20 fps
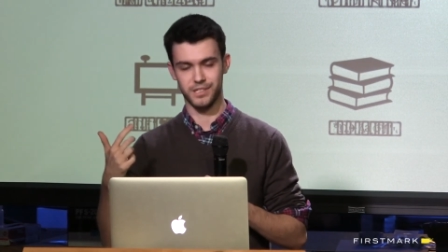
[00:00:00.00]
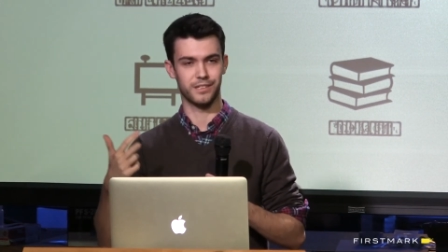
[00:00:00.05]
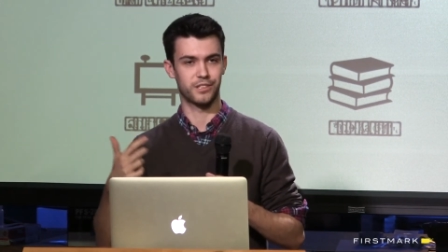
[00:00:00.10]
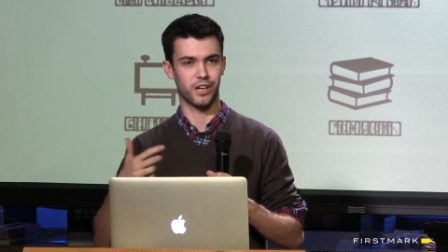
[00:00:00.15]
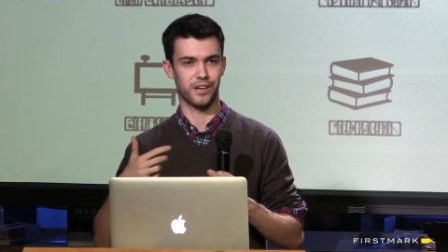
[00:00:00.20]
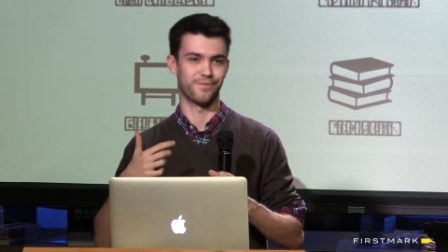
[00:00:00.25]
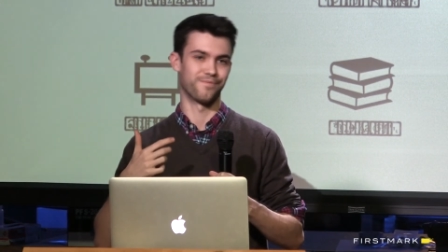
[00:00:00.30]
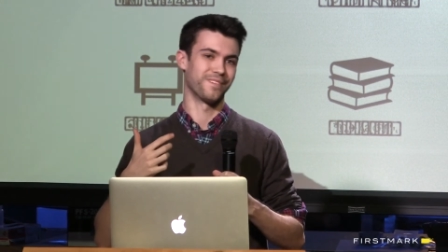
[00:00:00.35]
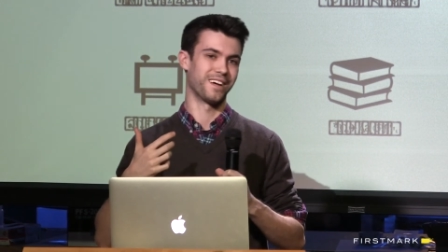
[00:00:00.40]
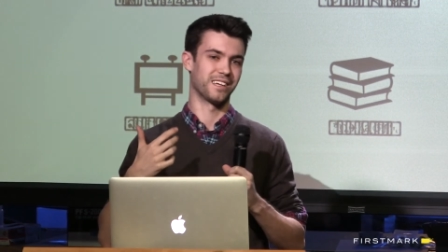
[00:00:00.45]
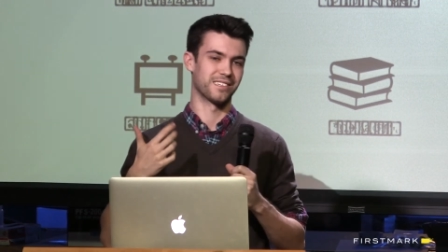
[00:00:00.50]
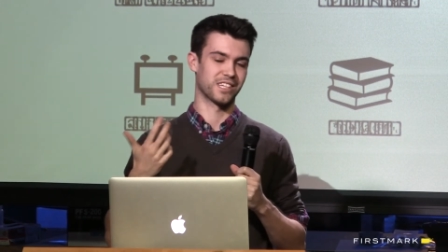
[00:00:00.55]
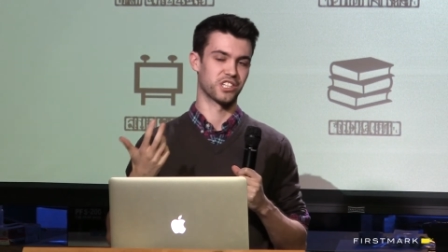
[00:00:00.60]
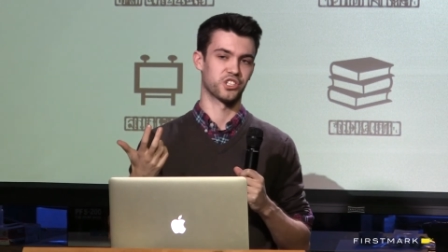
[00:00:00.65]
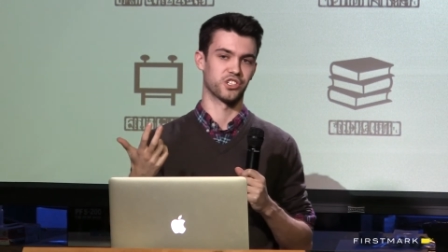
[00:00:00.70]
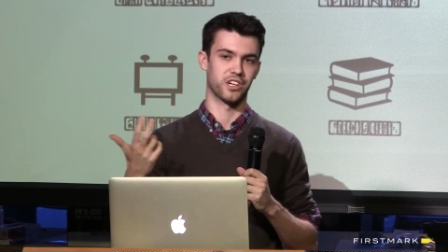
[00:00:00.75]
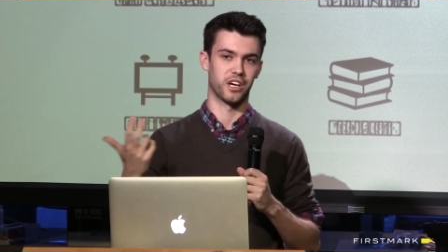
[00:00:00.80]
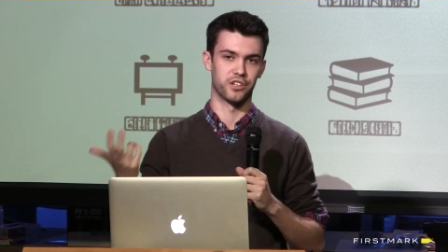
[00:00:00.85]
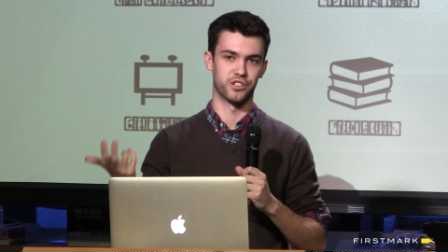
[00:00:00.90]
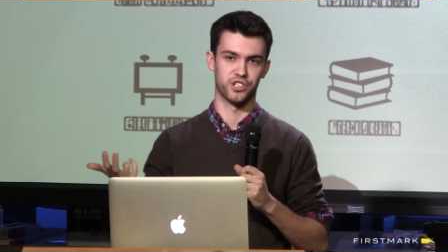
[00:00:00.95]
to
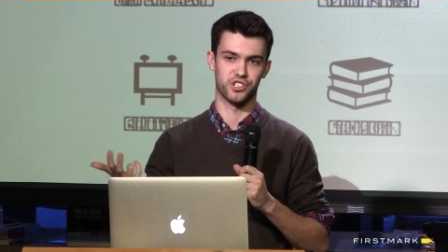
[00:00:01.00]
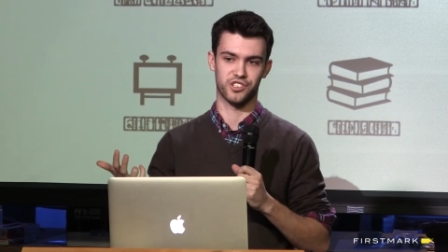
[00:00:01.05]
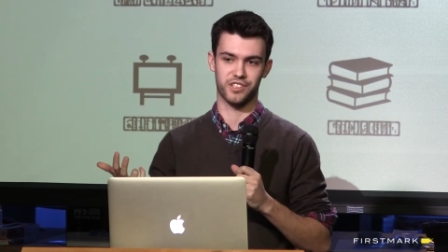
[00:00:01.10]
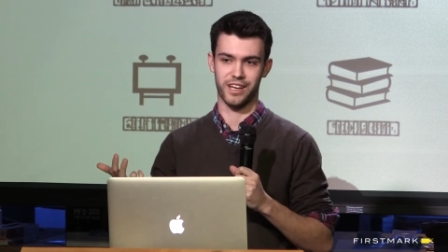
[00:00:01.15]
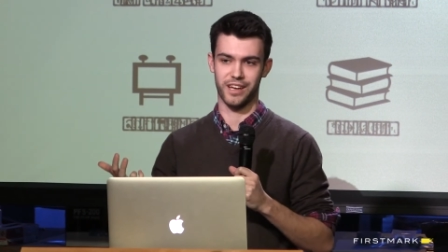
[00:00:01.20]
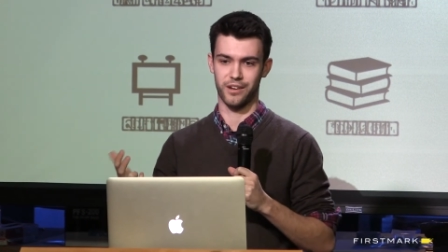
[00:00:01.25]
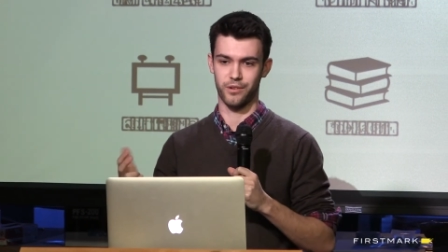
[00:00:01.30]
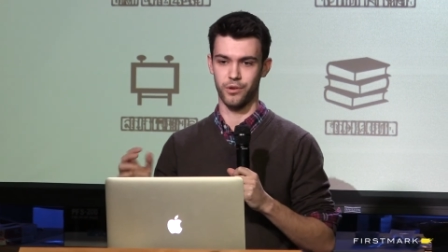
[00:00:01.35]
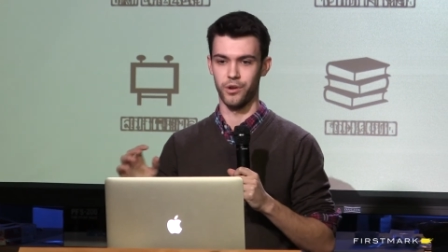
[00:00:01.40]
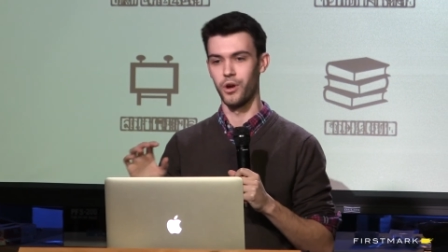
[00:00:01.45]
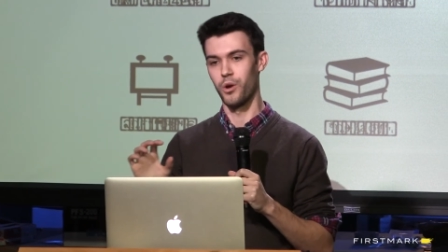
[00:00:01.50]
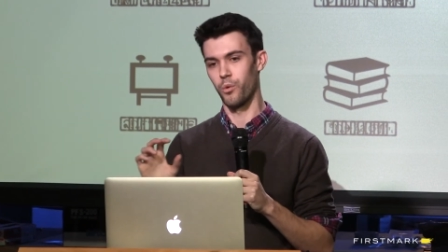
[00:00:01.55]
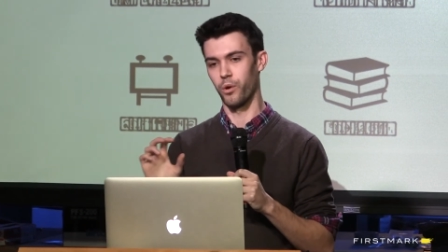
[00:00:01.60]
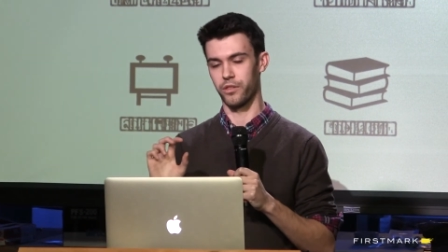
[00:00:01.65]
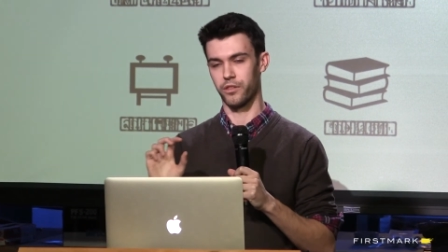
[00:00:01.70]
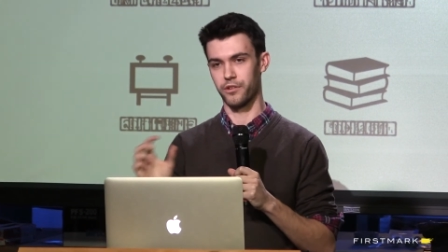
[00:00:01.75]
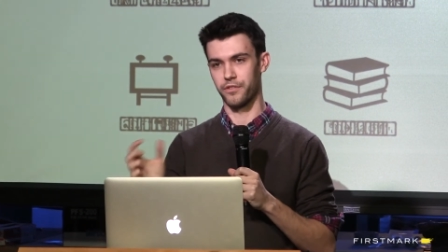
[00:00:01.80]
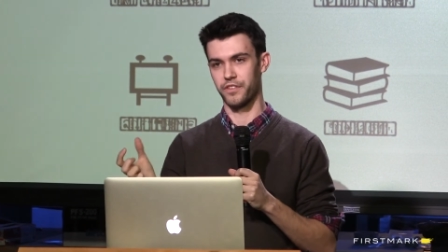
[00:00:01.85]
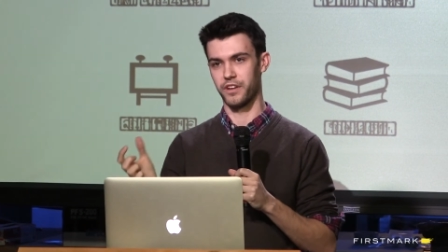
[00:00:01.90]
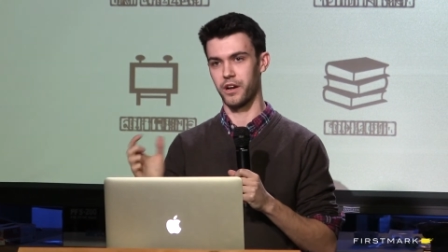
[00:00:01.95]
essentially understand
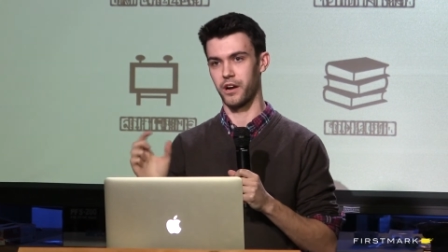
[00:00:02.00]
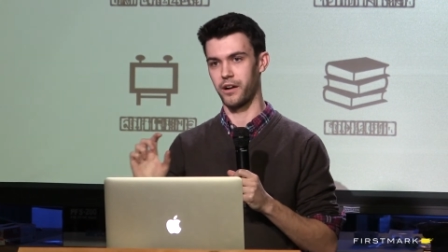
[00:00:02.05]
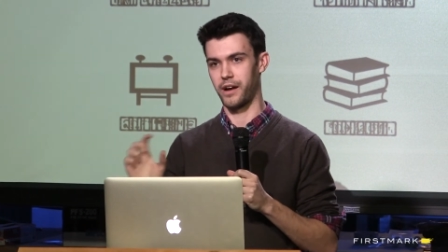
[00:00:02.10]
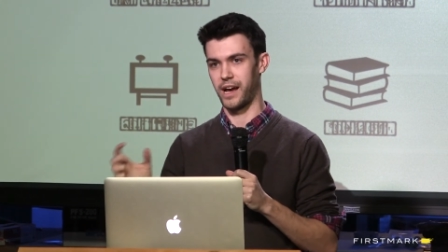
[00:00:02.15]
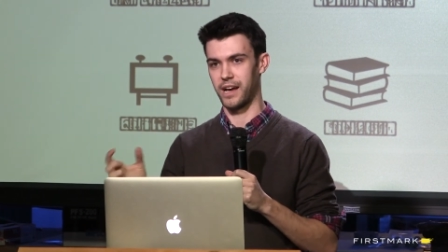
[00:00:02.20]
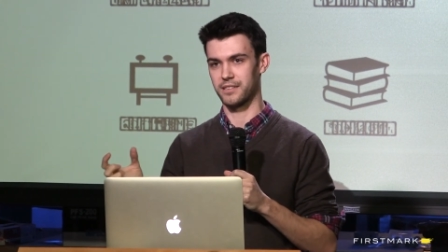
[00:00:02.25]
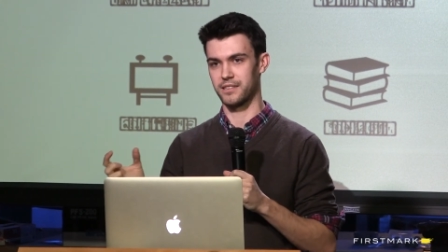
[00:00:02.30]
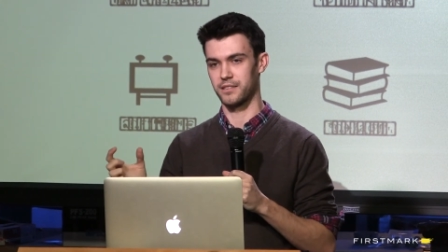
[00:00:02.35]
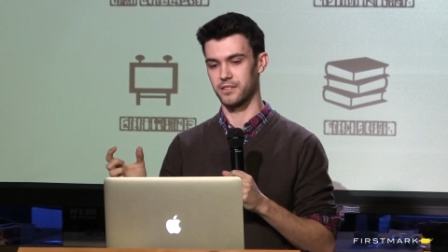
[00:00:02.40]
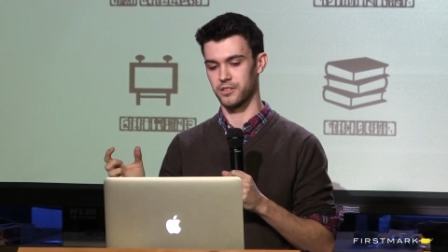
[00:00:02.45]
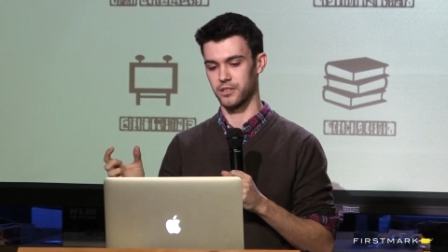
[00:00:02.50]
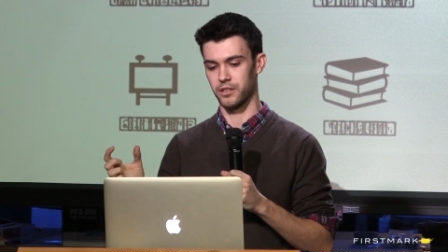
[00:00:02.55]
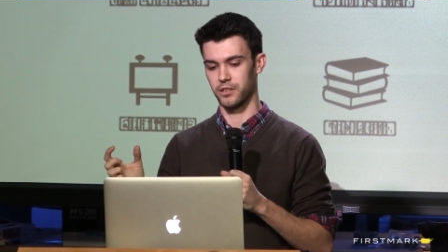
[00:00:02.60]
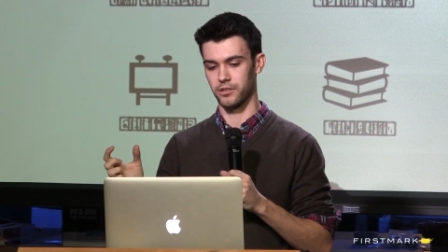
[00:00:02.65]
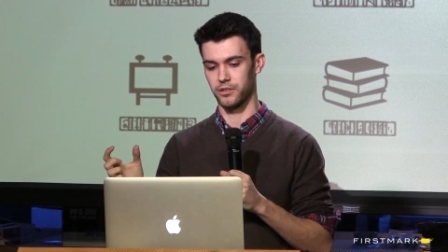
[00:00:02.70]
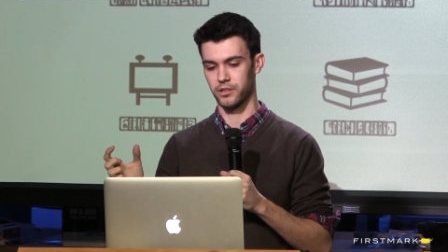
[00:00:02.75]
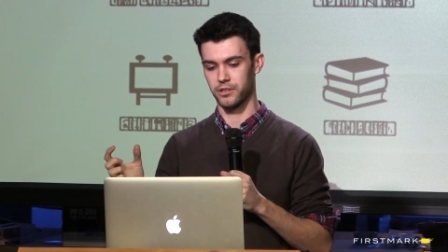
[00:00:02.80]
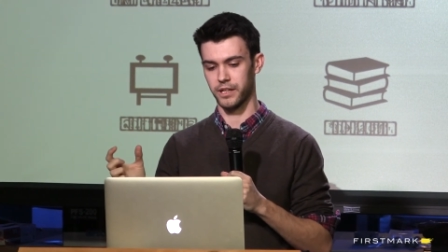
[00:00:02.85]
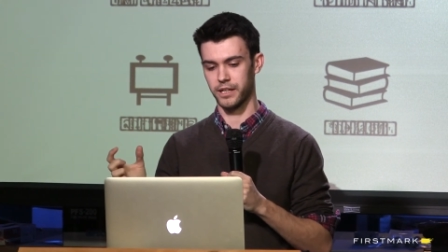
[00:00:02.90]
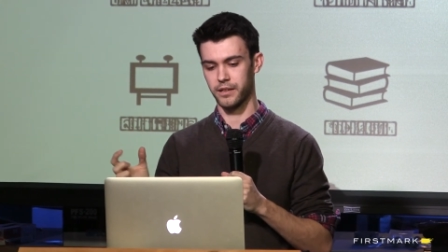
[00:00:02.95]
what their VR assets are going
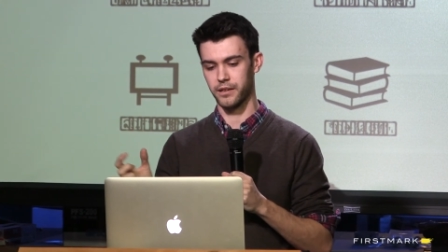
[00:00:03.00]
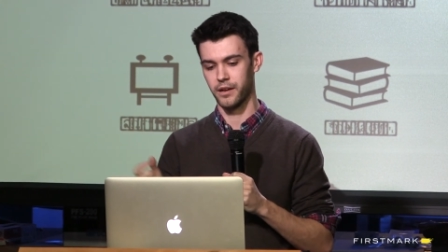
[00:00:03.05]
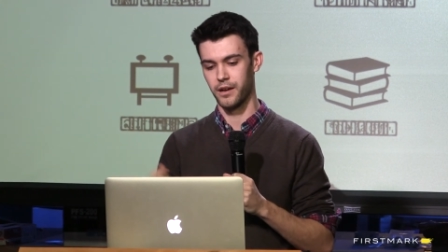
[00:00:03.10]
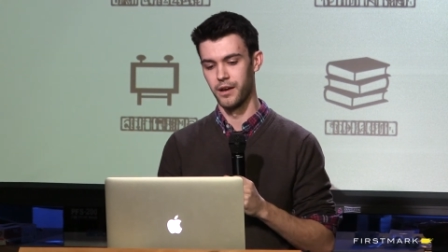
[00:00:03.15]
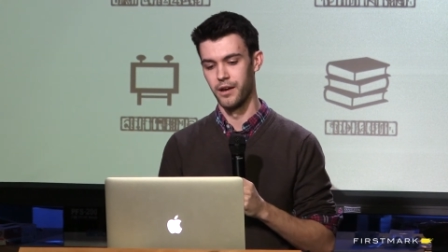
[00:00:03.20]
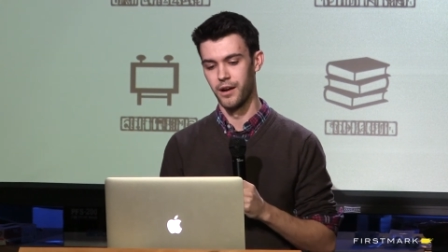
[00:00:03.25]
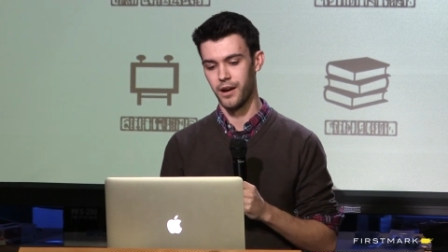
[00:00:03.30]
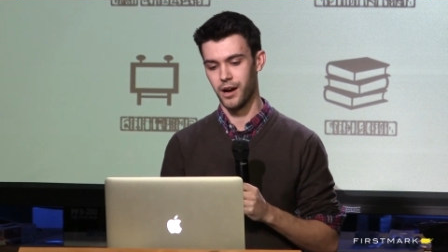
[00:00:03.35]
to look like.